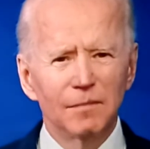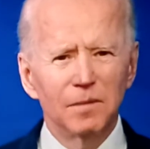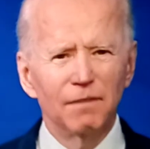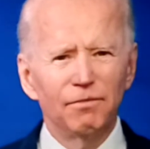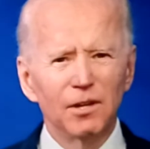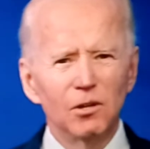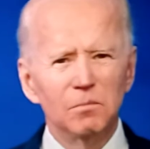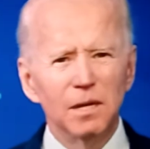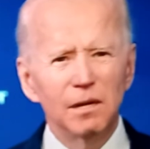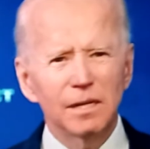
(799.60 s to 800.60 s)
My fellow
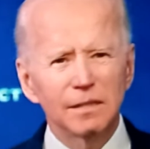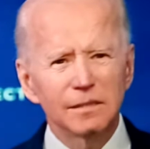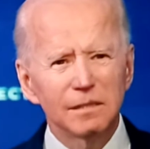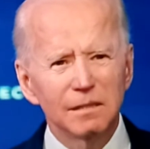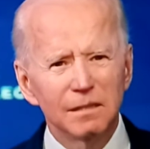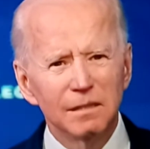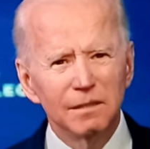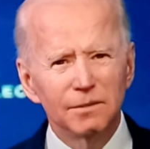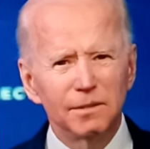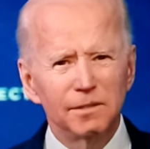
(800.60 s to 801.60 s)
Americans,
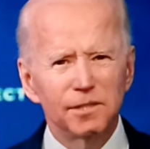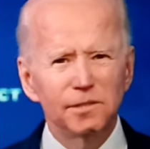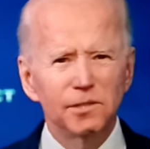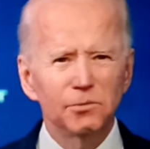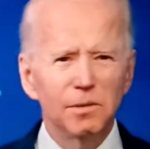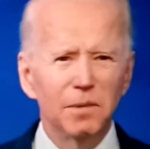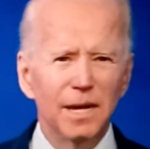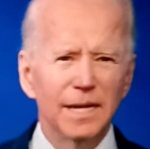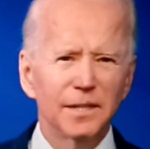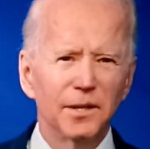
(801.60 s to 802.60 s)
the decisions we
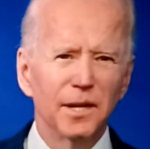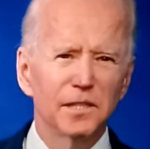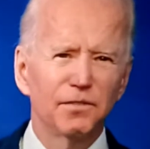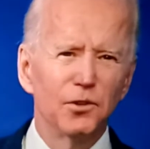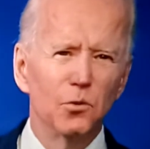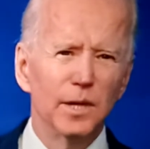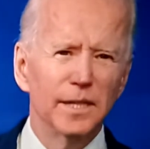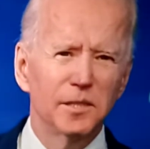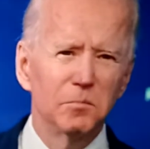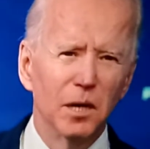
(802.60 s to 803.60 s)
make in the next few
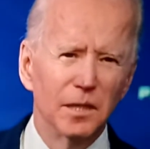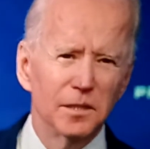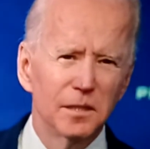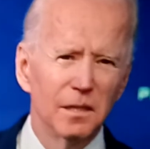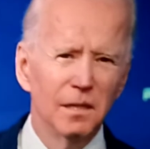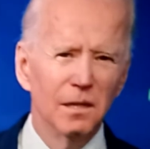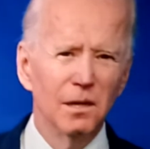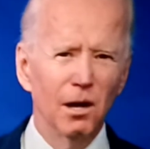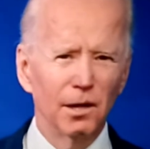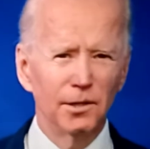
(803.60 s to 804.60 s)
weeks and months
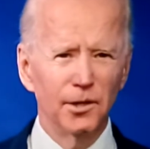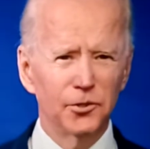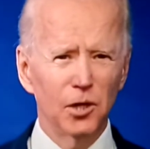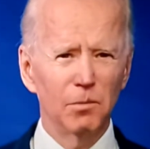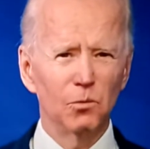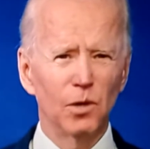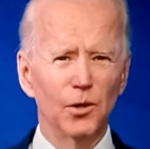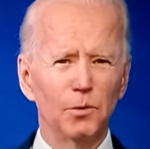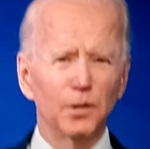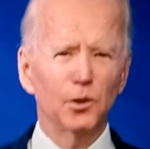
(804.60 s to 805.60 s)
are going to determine
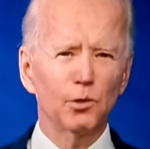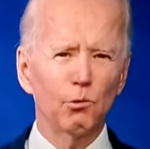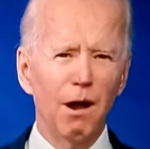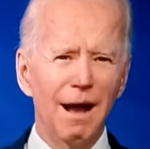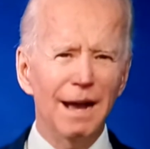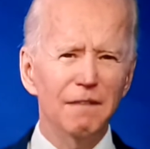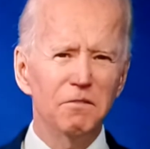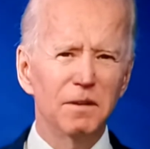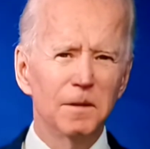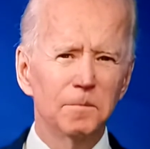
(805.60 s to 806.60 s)
whether we thrive
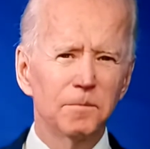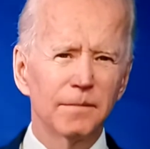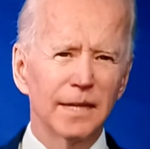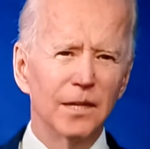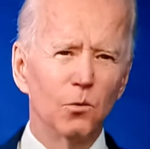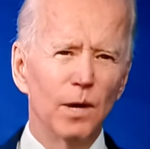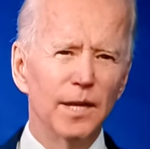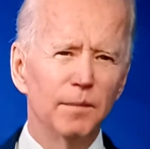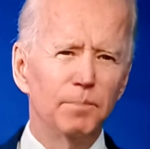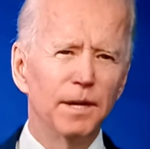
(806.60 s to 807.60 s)
in a way
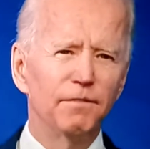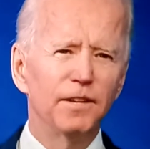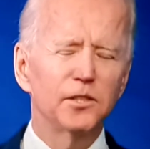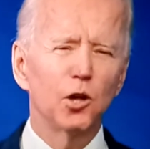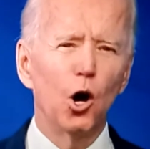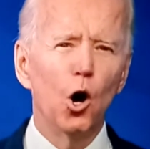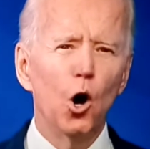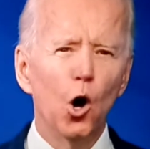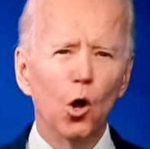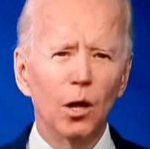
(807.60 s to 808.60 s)
that benefits
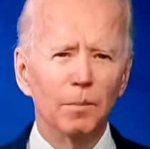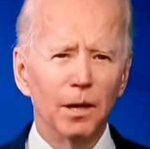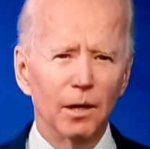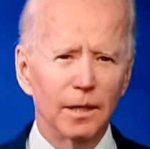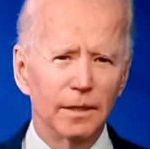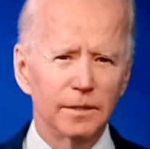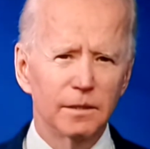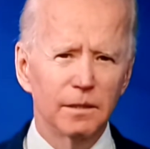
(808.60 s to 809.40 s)
all Americans,